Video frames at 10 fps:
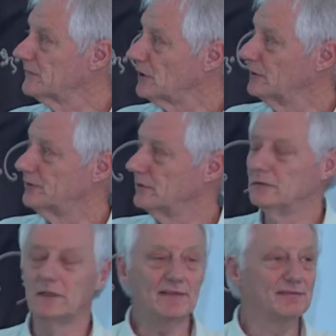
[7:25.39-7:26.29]
So if you
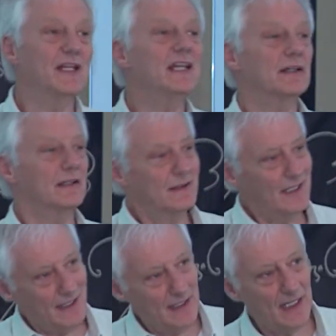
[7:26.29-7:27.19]
live
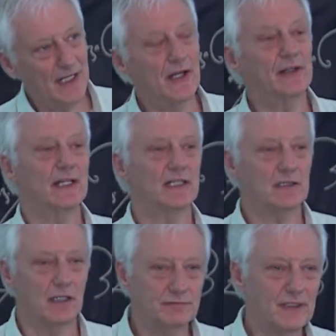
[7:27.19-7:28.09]
near an area that has
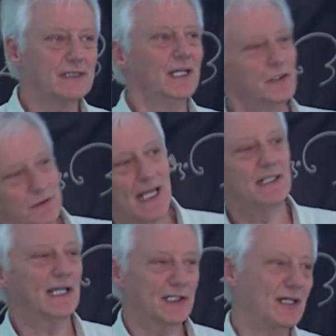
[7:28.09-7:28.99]
conflict, you
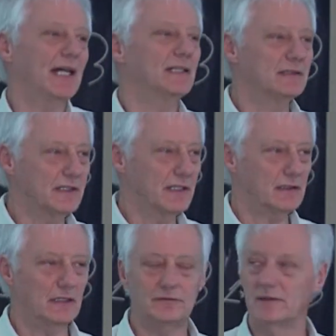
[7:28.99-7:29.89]
tend to get dragged into their
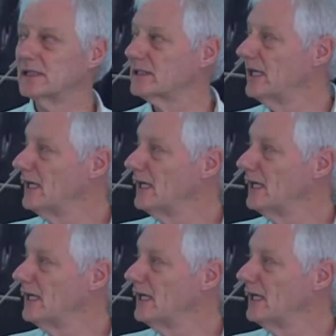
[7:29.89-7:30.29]
conflicts.